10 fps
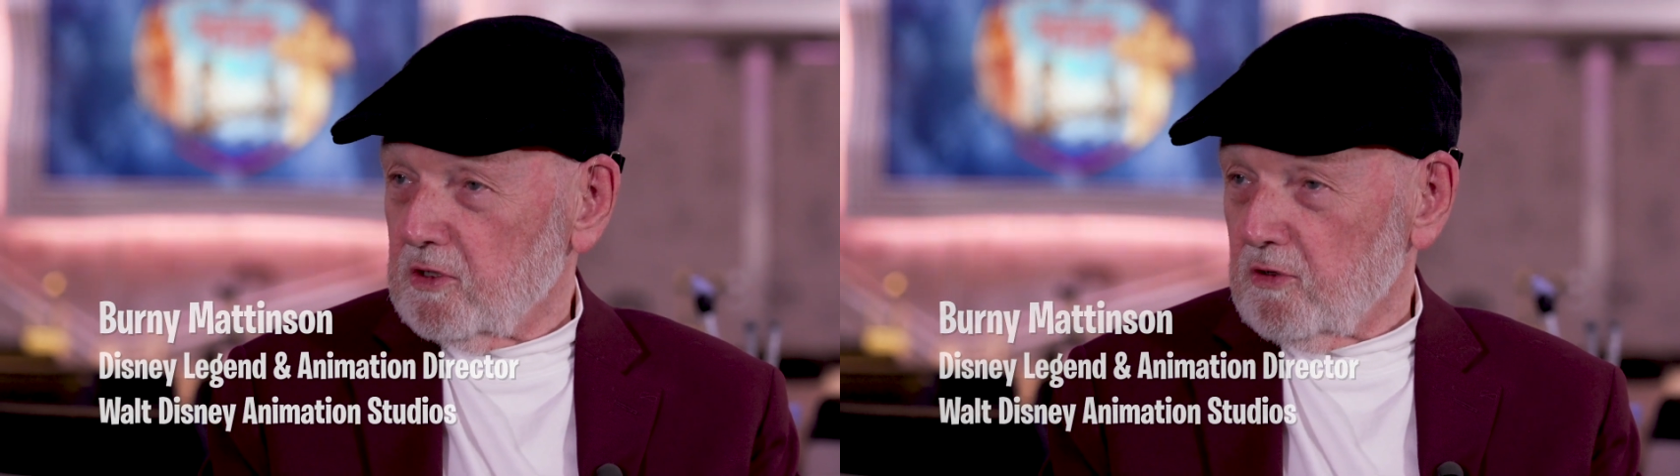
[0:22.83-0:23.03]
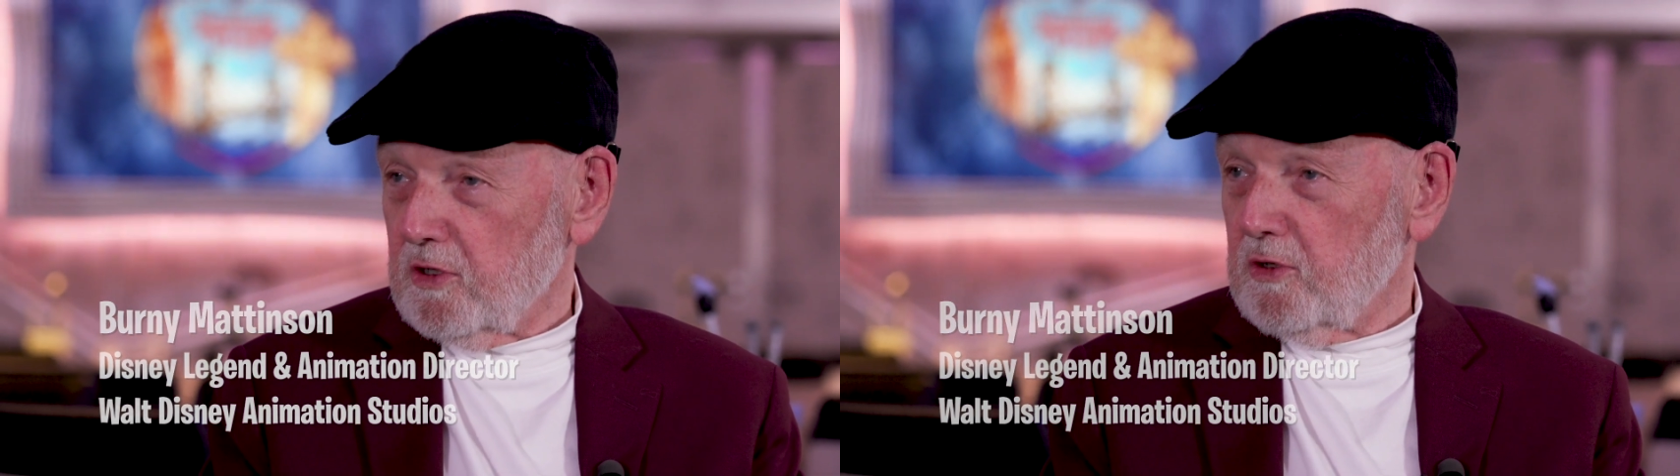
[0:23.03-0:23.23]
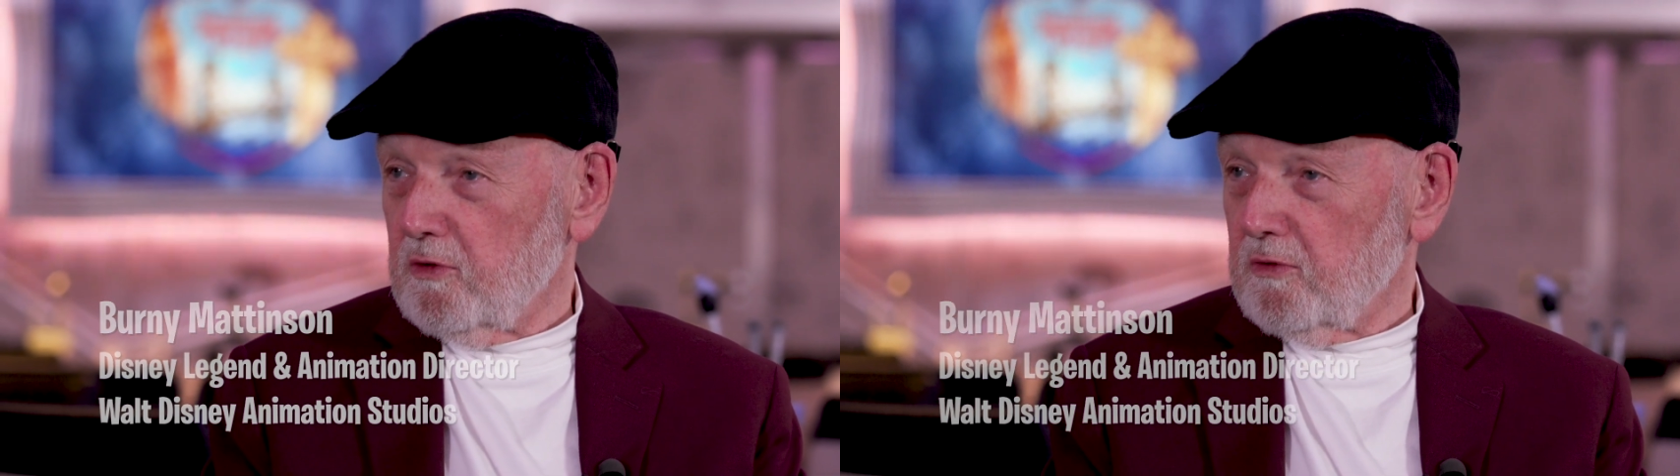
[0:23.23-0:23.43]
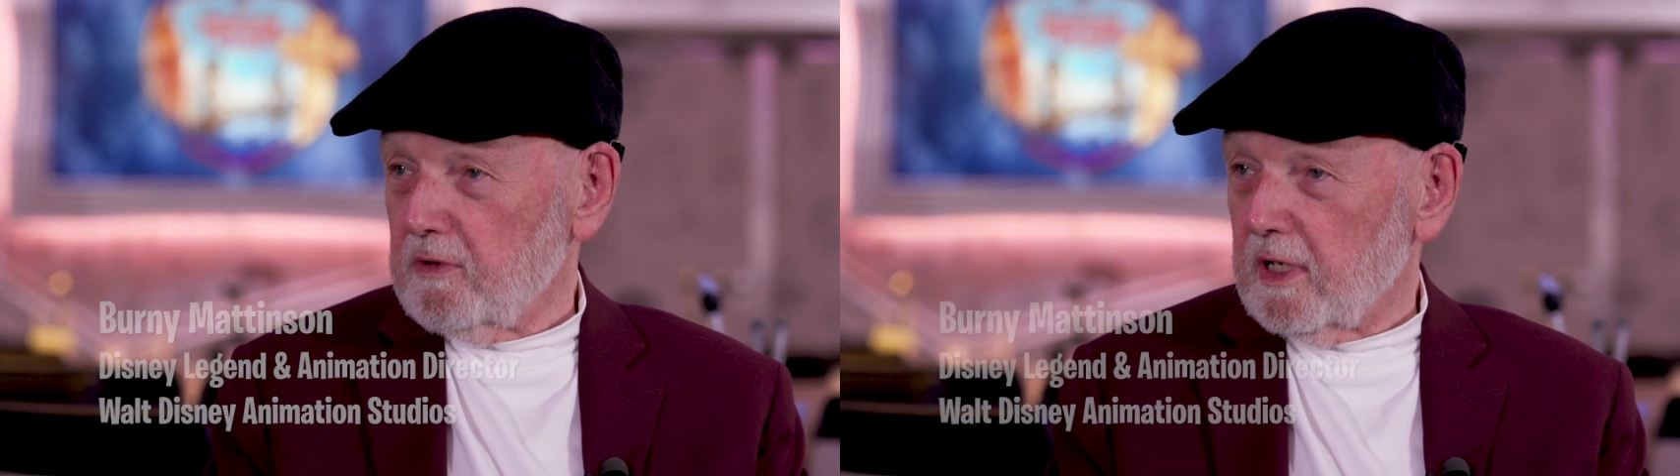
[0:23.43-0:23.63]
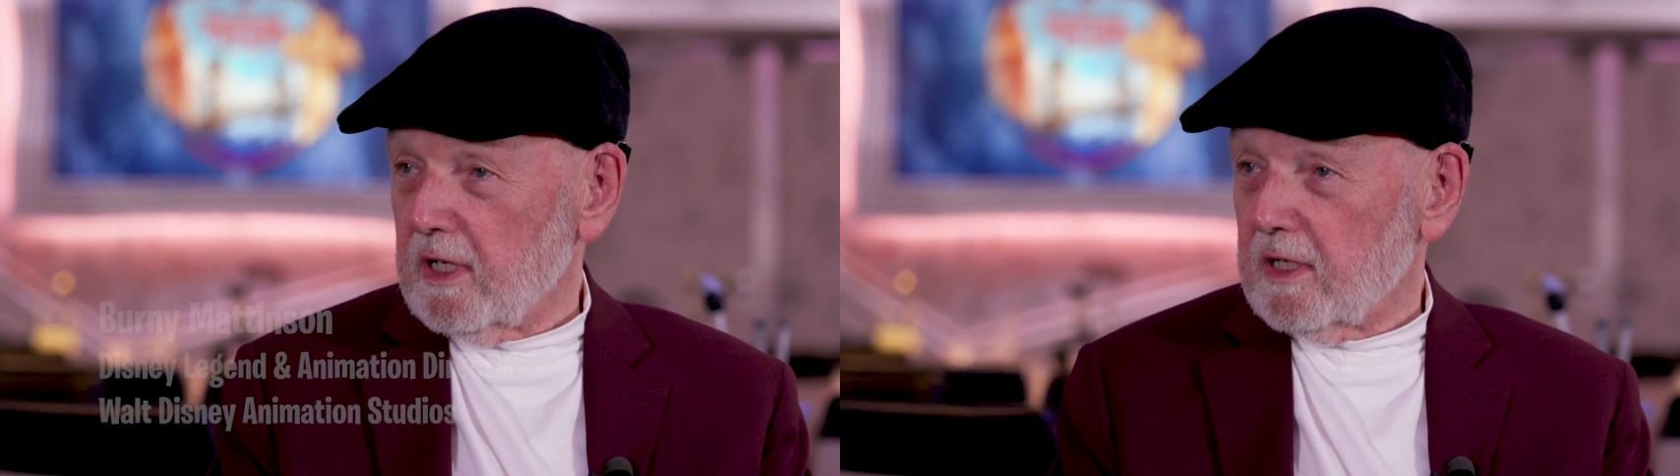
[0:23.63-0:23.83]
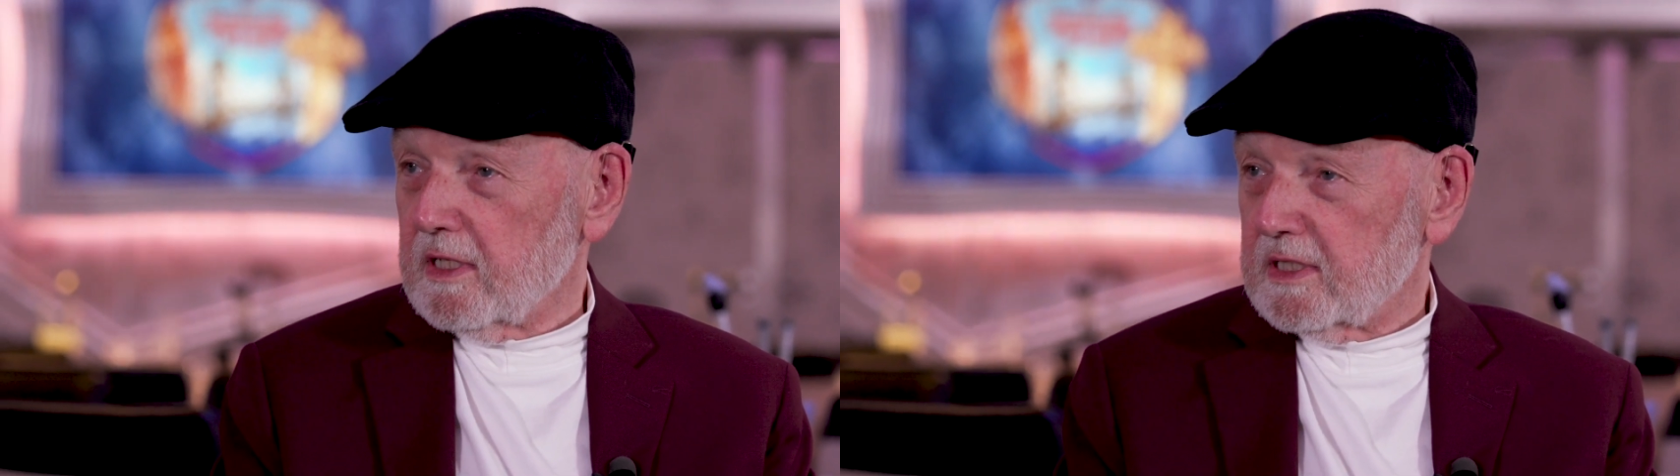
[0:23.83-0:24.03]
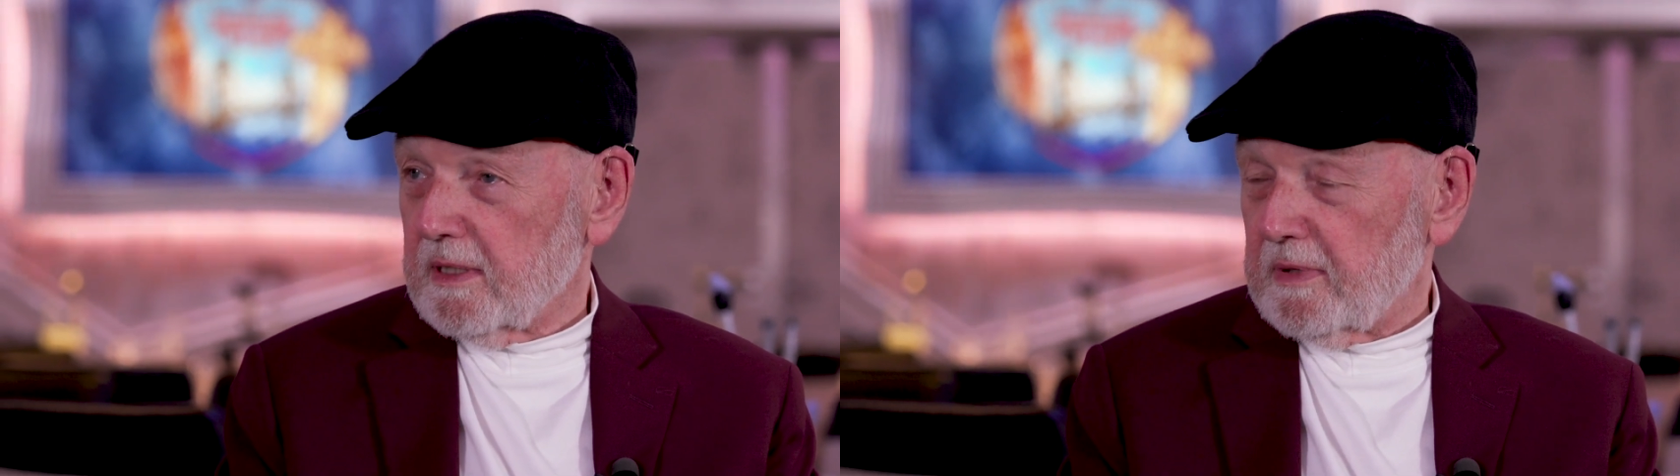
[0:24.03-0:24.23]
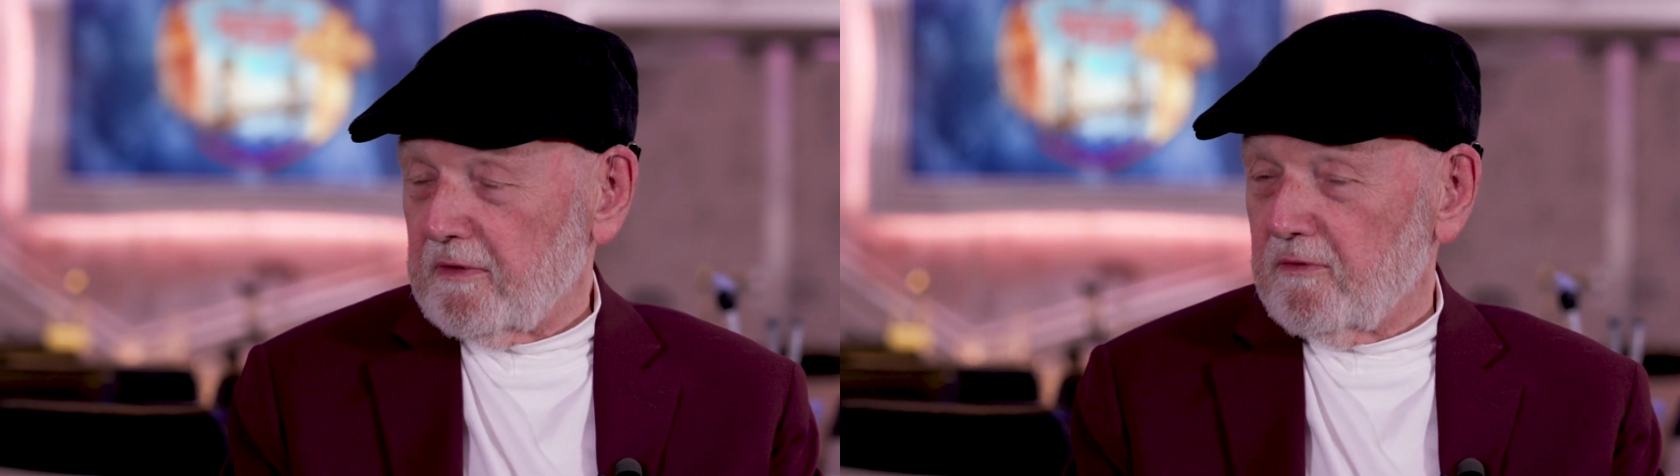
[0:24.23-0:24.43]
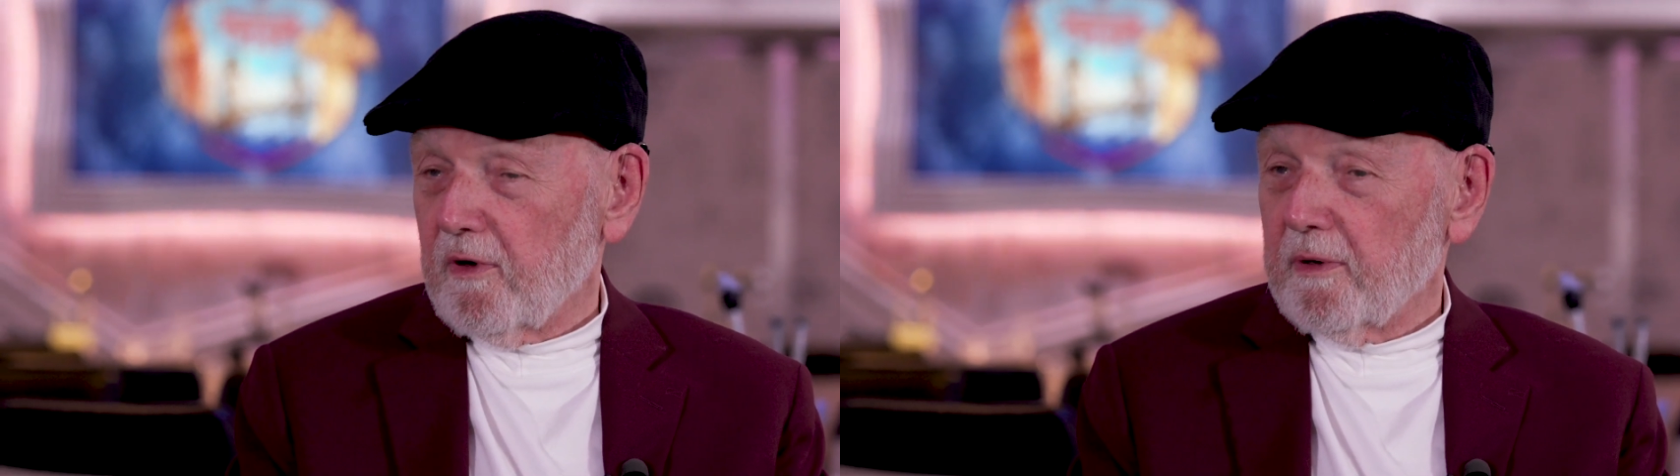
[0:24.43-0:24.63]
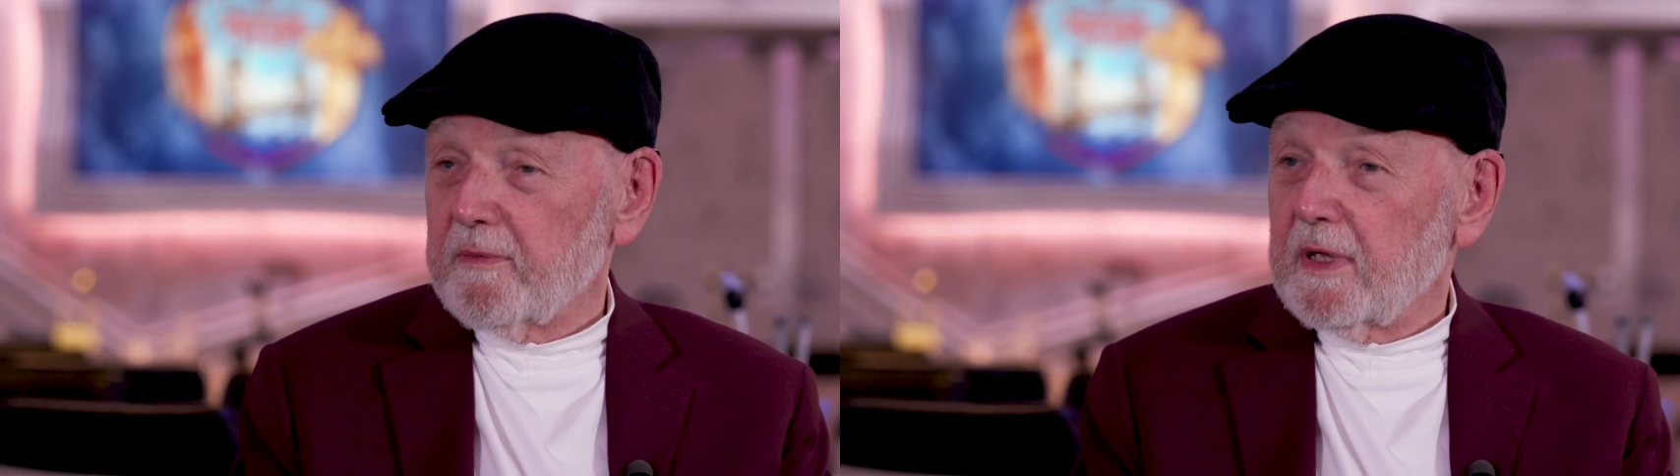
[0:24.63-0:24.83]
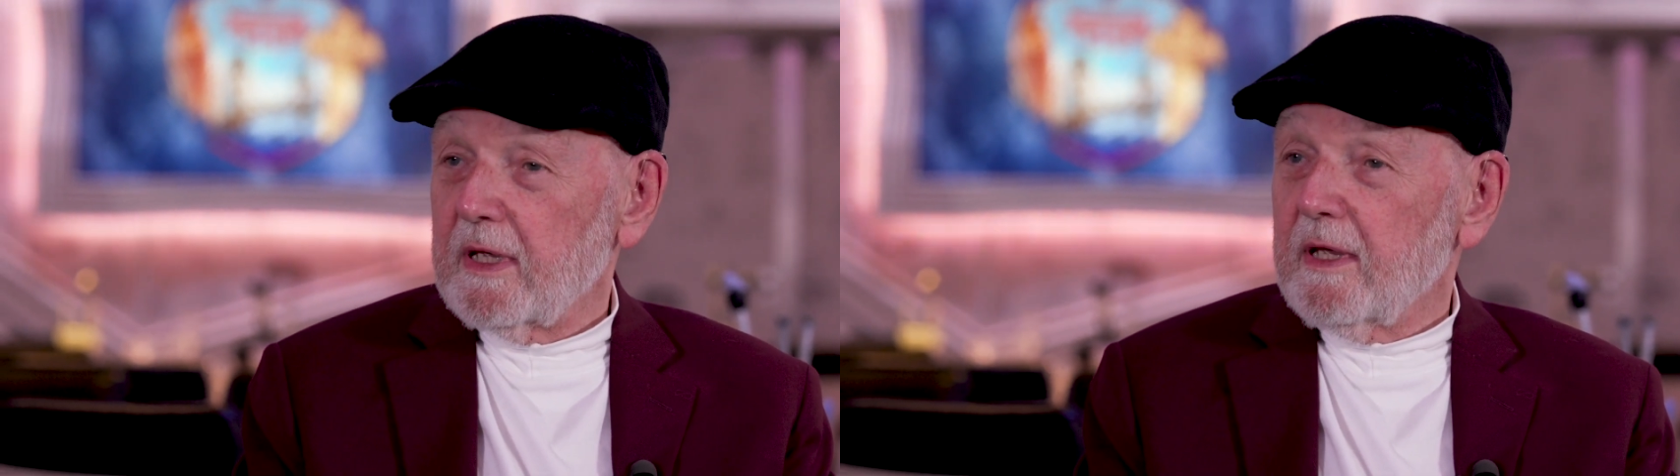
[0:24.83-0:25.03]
you to do uh, something for him.